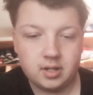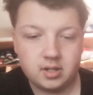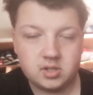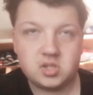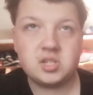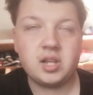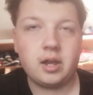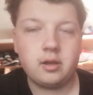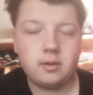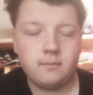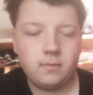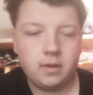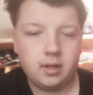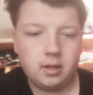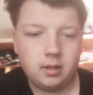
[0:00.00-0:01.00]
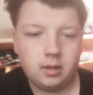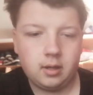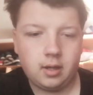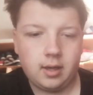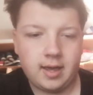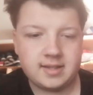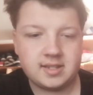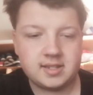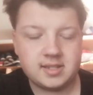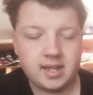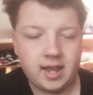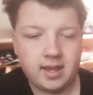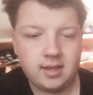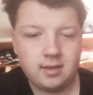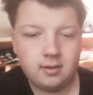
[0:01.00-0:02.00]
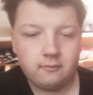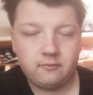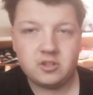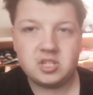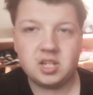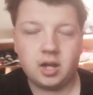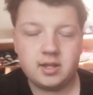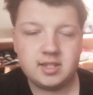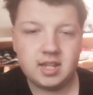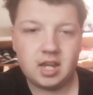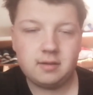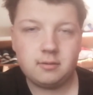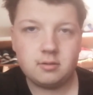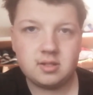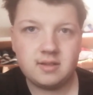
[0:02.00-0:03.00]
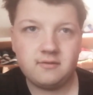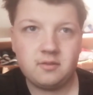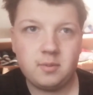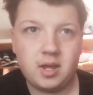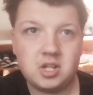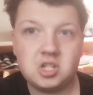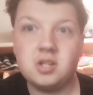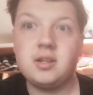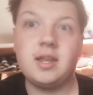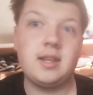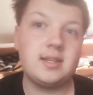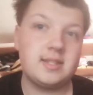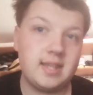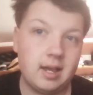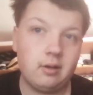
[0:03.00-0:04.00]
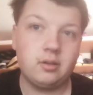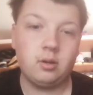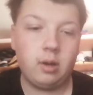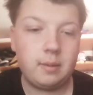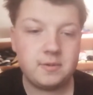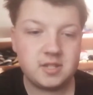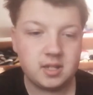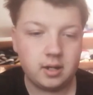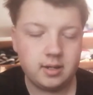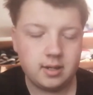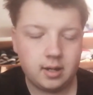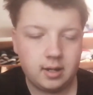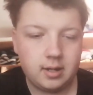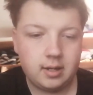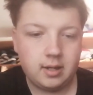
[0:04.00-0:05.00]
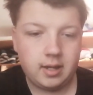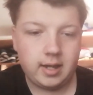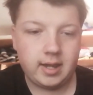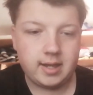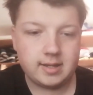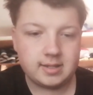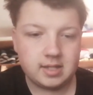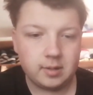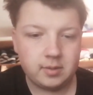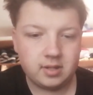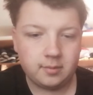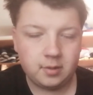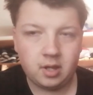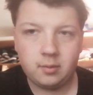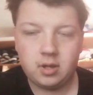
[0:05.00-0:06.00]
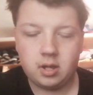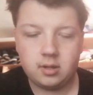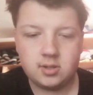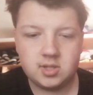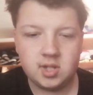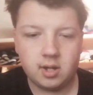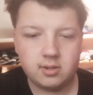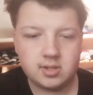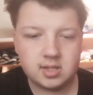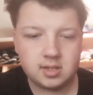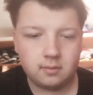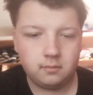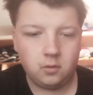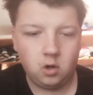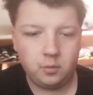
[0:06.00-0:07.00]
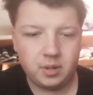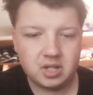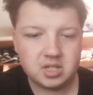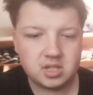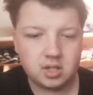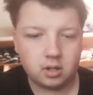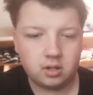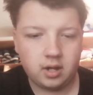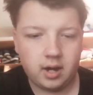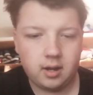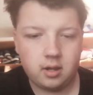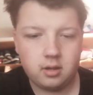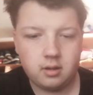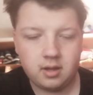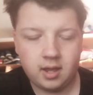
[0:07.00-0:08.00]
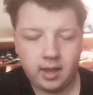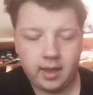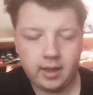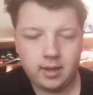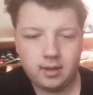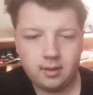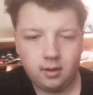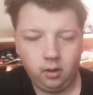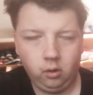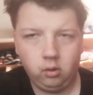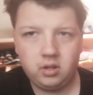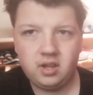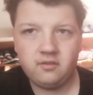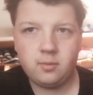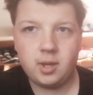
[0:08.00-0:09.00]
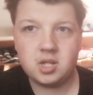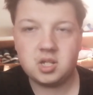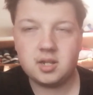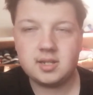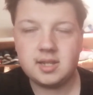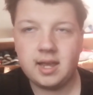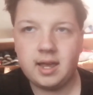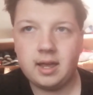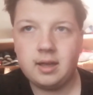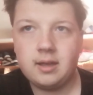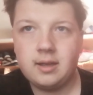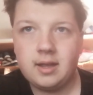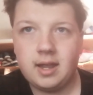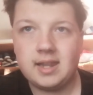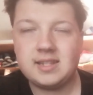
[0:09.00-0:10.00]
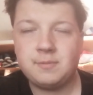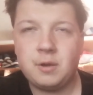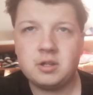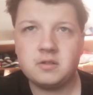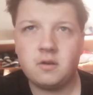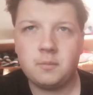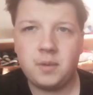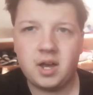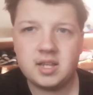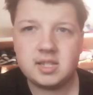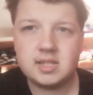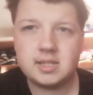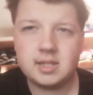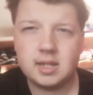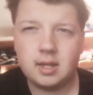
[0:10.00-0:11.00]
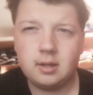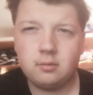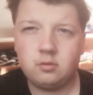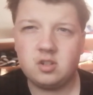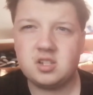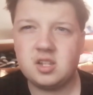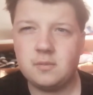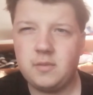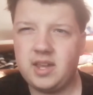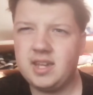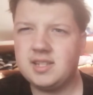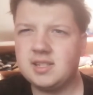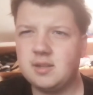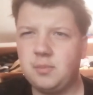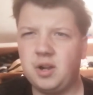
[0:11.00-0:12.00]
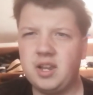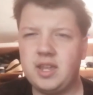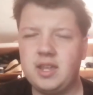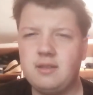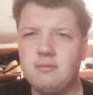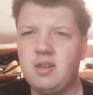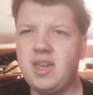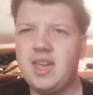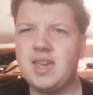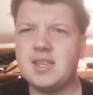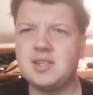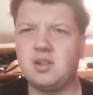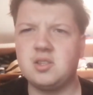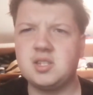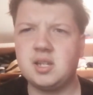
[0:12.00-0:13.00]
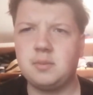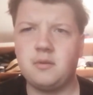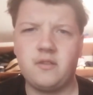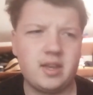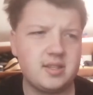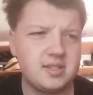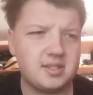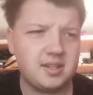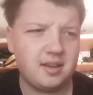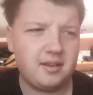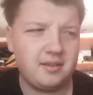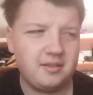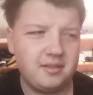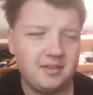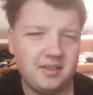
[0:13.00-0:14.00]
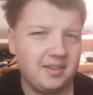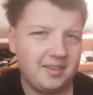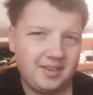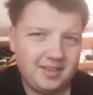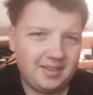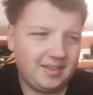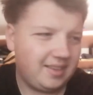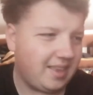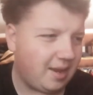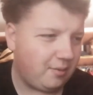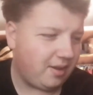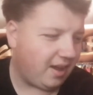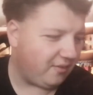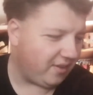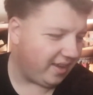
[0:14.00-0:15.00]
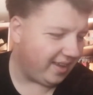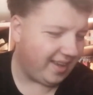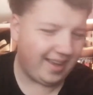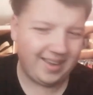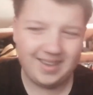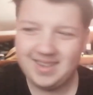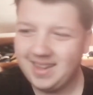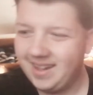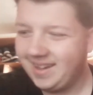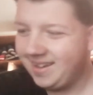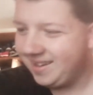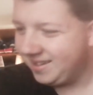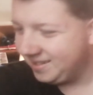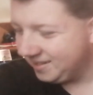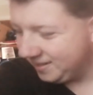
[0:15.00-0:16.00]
So, as I say, for timetables information, it is now on the website. It is www.morebus.co.uk. All the information is there, and it's a picture of a bus with some Easter bunny ears on top of it. So there we have it. Yeah.